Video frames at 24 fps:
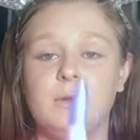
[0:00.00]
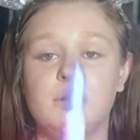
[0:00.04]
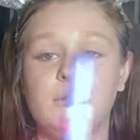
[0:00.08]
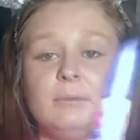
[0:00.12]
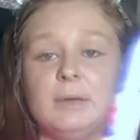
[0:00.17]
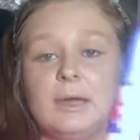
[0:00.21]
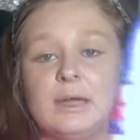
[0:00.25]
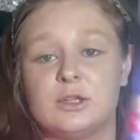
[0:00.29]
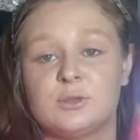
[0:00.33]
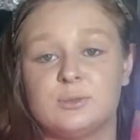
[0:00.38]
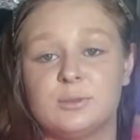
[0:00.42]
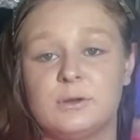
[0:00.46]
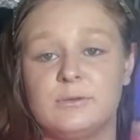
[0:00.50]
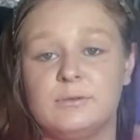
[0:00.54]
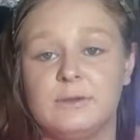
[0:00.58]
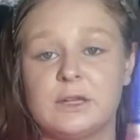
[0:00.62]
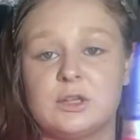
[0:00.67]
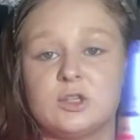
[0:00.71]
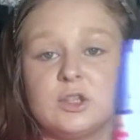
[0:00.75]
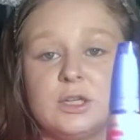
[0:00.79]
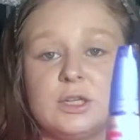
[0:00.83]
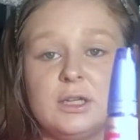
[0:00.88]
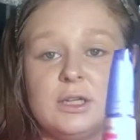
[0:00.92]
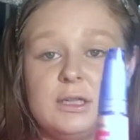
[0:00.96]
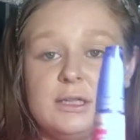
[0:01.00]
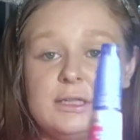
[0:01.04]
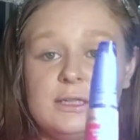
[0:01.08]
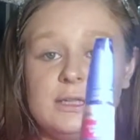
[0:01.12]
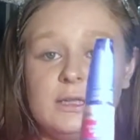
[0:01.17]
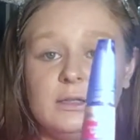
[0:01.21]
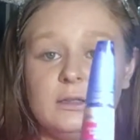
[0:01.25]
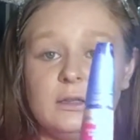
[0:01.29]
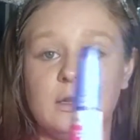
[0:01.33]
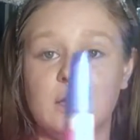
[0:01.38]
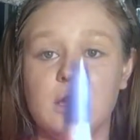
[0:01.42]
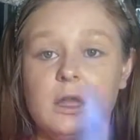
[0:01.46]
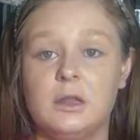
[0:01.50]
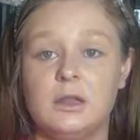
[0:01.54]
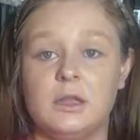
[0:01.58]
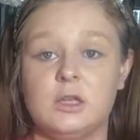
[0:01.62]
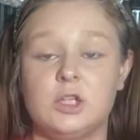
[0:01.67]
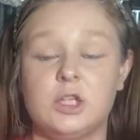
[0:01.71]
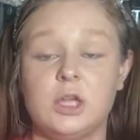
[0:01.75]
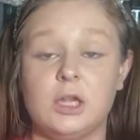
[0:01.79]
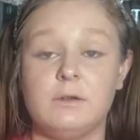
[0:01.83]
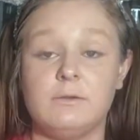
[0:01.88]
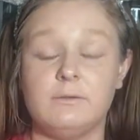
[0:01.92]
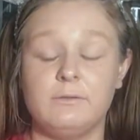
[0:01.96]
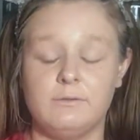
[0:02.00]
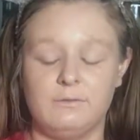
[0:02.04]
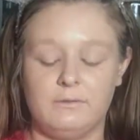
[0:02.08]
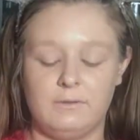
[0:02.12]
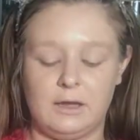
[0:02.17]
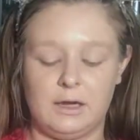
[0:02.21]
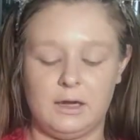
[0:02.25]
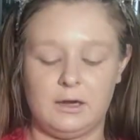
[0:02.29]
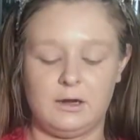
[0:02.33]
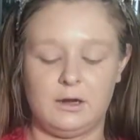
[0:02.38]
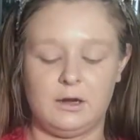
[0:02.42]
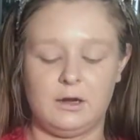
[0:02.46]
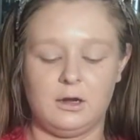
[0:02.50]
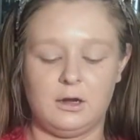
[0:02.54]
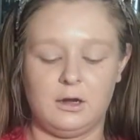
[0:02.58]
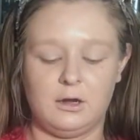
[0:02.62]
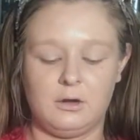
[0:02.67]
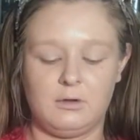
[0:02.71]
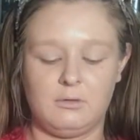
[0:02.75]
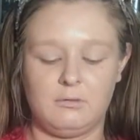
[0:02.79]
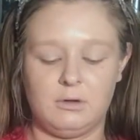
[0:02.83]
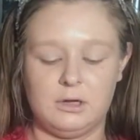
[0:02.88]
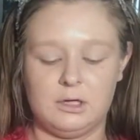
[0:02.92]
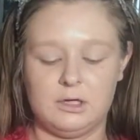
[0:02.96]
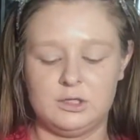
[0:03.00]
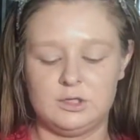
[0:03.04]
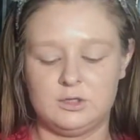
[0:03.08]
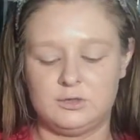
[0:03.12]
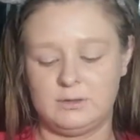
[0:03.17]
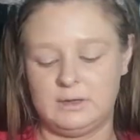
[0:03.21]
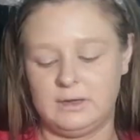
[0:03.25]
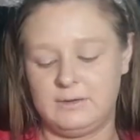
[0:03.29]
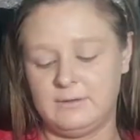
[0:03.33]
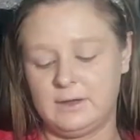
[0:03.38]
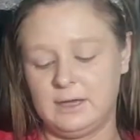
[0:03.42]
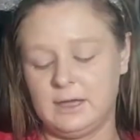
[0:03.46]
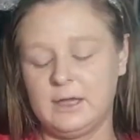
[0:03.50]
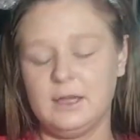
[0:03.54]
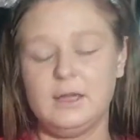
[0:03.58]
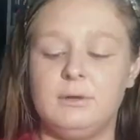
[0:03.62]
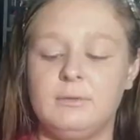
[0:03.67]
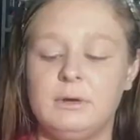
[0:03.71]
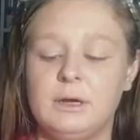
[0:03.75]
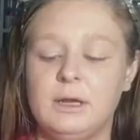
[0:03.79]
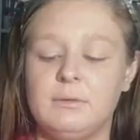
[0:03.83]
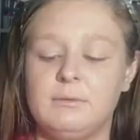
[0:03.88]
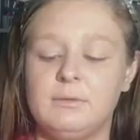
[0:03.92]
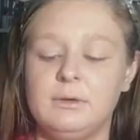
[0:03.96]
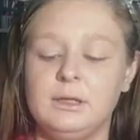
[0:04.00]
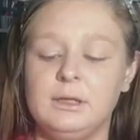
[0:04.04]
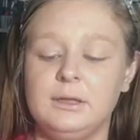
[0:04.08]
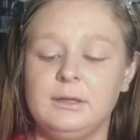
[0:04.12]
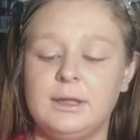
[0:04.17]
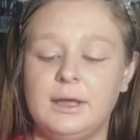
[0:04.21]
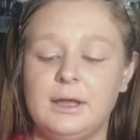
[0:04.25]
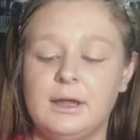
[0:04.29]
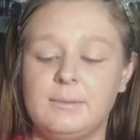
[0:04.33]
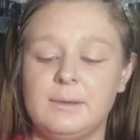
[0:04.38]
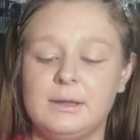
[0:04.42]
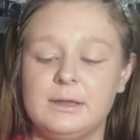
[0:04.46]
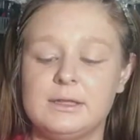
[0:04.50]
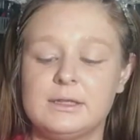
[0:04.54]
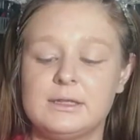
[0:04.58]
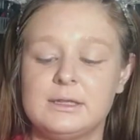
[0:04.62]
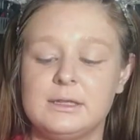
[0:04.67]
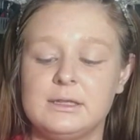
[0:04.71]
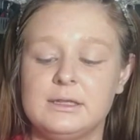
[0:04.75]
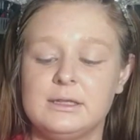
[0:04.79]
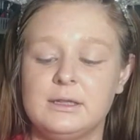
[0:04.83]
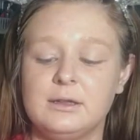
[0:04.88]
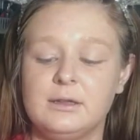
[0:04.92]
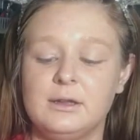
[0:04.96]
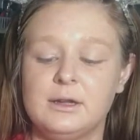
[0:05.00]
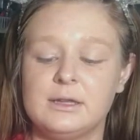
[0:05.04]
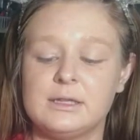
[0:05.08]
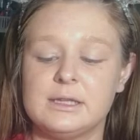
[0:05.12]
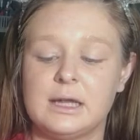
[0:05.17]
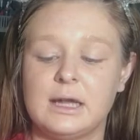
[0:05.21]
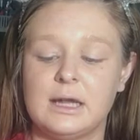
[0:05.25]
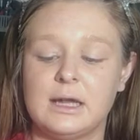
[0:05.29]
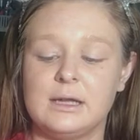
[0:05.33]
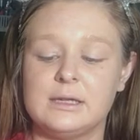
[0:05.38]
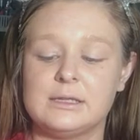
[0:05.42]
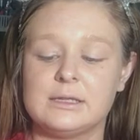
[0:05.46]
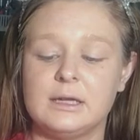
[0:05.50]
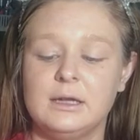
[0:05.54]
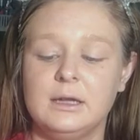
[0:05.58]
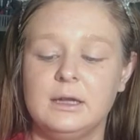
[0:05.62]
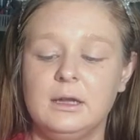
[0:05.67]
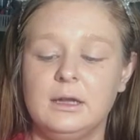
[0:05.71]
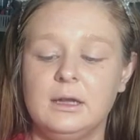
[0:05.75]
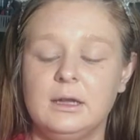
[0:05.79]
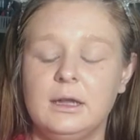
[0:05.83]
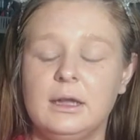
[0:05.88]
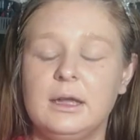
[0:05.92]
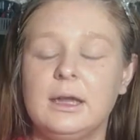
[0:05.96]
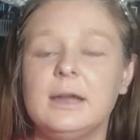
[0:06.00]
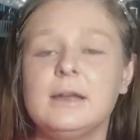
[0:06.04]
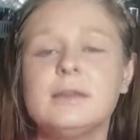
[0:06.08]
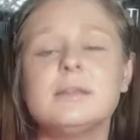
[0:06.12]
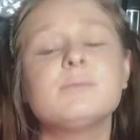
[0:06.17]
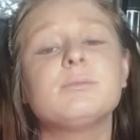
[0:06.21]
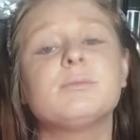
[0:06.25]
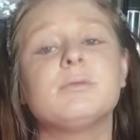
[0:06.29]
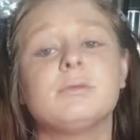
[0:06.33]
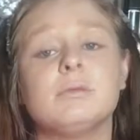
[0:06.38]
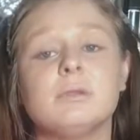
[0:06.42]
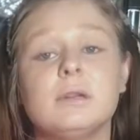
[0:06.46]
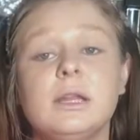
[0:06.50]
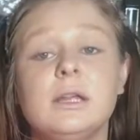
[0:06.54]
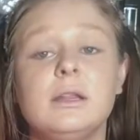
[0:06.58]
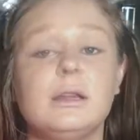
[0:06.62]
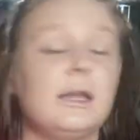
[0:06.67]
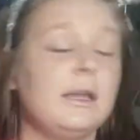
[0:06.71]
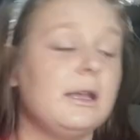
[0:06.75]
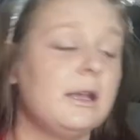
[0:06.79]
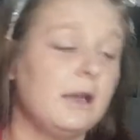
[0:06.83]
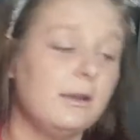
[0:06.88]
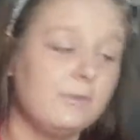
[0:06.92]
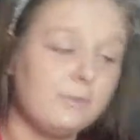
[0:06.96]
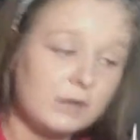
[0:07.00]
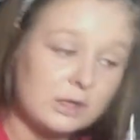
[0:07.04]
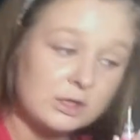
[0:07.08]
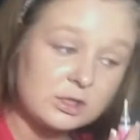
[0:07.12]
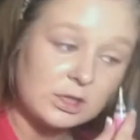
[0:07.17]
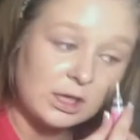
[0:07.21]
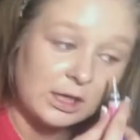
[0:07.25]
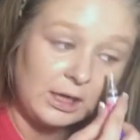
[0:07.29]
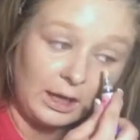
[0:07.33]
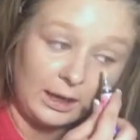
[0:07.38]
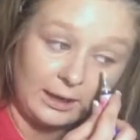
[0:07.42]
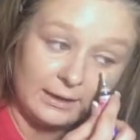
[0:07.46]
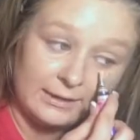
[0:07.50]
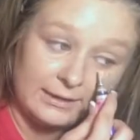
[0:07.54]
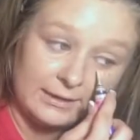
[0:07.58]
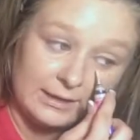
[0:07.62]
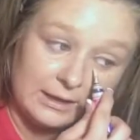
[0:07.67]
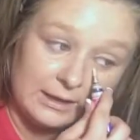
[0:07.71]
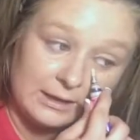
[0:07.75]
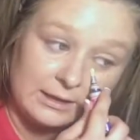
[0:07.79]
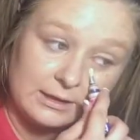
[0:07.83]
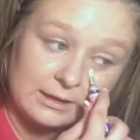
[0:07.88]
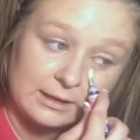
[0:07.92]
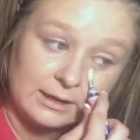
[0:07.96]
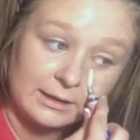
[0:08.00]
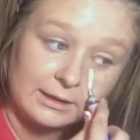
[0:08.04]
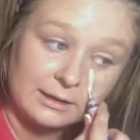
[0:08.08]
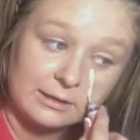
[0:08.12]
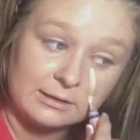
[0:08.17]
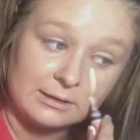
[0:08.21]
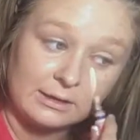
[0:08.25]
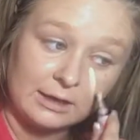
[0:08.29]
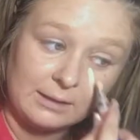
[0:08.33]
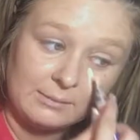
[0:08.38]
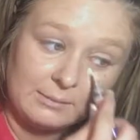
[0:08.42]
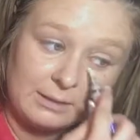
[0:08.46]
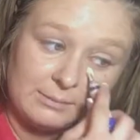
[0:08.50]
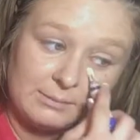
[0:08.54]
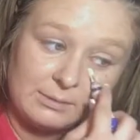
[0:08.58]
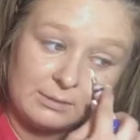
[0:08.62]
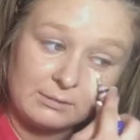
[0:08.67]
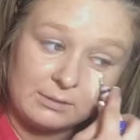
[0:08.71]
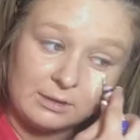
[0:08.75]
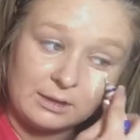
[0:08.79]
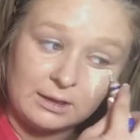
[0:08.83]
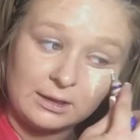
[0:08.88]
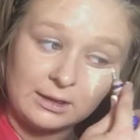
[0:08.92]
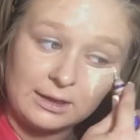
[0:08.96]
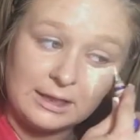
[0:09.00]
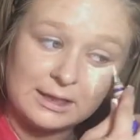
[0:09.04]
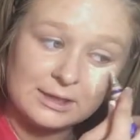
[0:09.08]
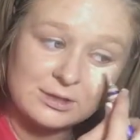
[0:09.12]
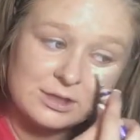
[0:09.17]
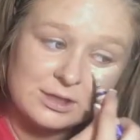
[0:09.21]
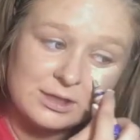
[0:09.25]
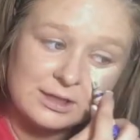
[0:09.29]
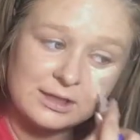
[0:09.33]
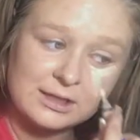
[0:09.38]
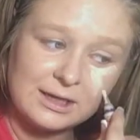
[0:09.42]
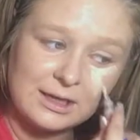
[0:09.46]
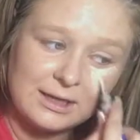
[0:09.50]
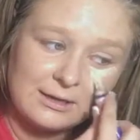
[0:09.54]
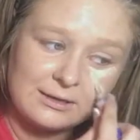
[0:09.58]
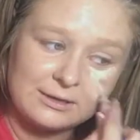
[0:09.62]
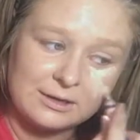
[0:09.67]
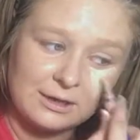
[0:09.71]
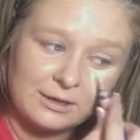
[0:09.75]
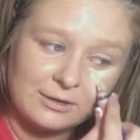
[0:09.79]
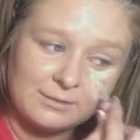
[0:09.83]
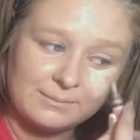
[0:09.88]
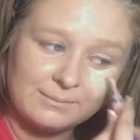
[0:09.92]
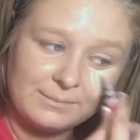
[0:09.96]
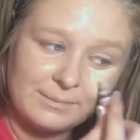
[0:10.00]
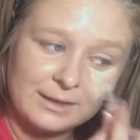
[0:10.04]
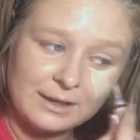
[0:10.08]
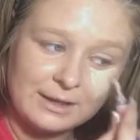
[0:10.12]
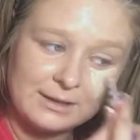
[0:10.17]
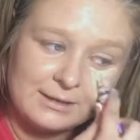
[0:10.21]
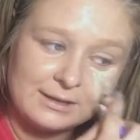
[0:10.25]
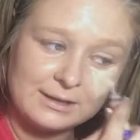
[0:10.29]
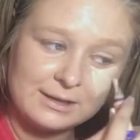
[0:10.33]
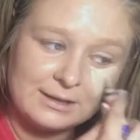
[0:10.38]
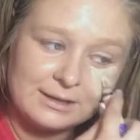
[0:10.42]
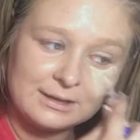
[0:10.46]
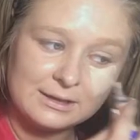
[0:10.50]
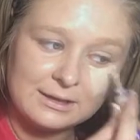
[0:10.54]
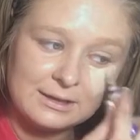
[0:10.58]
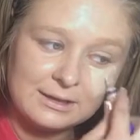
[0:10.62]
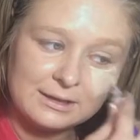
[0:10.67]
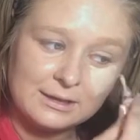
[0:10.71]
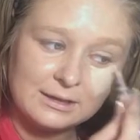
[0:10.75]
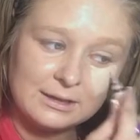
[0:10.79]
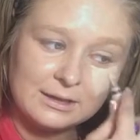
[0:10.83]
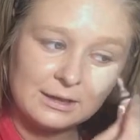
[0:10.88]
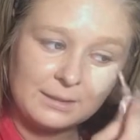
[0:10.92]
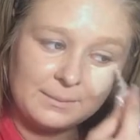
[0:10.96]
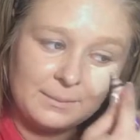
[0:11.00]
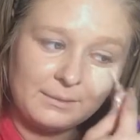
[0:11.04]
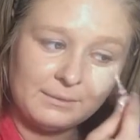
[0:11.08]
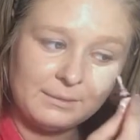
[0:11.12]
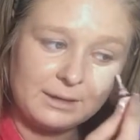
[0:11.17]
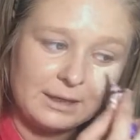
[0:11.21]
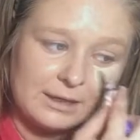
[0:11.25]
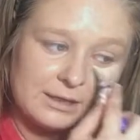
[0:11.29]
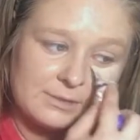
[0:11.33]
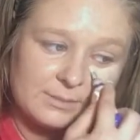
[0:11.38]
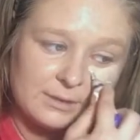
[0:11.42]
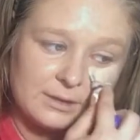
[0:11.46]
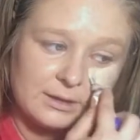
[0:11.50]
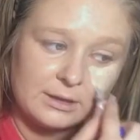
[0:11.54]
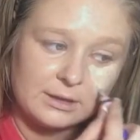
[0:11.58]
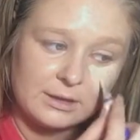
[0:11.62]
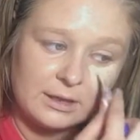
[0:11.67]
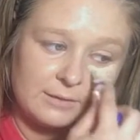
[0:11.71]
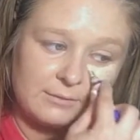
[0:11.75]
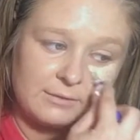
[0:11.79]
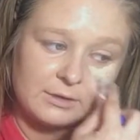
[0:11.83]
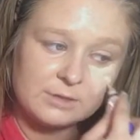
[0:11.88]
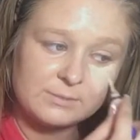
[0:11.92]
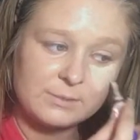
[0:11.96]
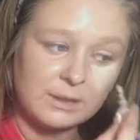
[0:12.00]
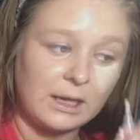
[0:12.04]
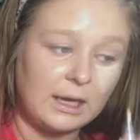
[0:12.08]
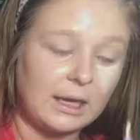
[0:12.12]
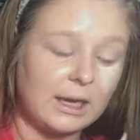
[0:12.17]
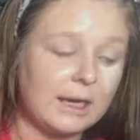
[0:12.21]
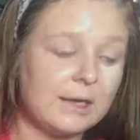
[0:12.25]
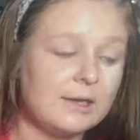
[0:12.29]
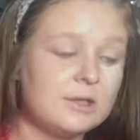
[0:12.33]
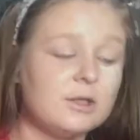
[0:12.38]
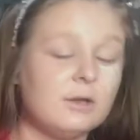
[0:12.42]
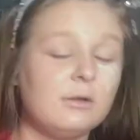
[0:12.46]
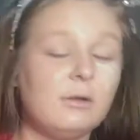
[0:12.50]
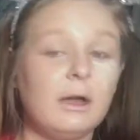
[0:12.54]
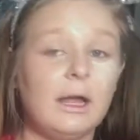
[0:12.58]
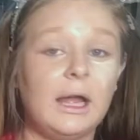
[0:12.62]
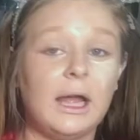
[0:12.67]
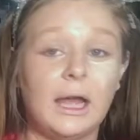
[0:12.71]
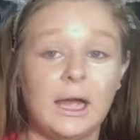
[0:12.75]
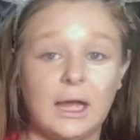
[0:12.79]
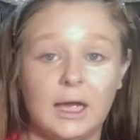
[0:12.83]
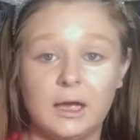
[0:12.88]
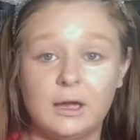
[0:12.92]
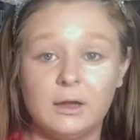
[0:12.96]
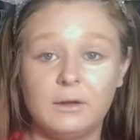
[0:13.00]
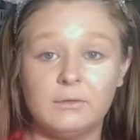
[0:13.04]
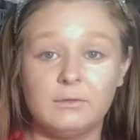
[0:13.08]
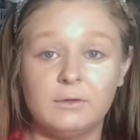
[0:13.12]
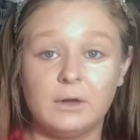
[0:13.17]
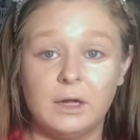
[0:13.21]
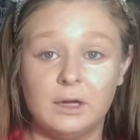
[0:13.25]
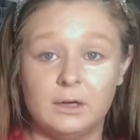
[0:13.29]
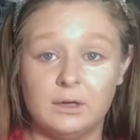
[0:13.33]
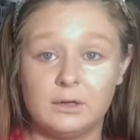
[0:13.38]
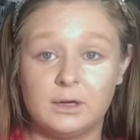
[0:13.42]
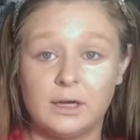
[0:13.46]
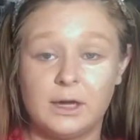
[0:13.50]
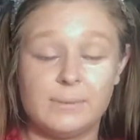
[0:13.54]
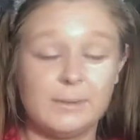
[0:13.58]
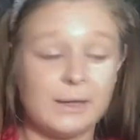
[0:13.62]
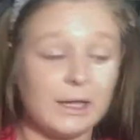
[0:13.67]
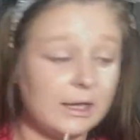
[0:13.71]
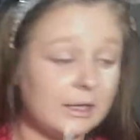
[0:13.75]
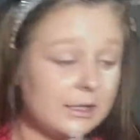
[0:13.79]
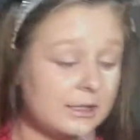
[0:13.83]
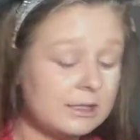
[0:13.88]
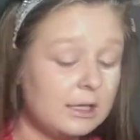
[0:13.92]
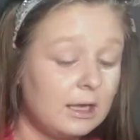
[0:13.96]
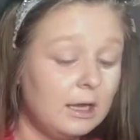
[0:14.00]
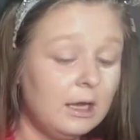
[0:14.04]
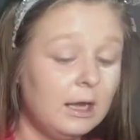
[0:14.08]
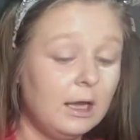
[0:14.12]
Match Perfection Concealer in the shade Fair 125. And what I really like about this concealer is it has pretty light coverage. I think, I might be wrong. Actually, I don't know. I think it probably has pretty good coverage, but I don't have under eye bags.